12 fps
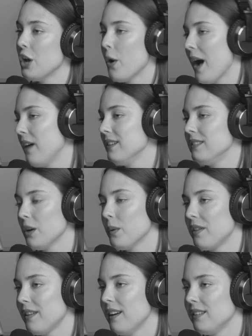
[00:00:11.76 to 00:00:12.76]
know how to deal
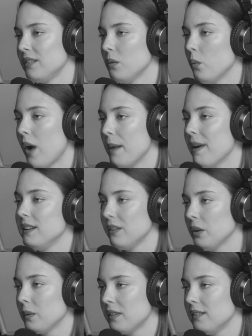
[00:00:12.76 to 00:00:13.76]
with this. Why am I
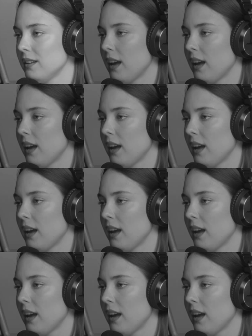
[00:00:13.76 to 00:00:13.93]
dealing with this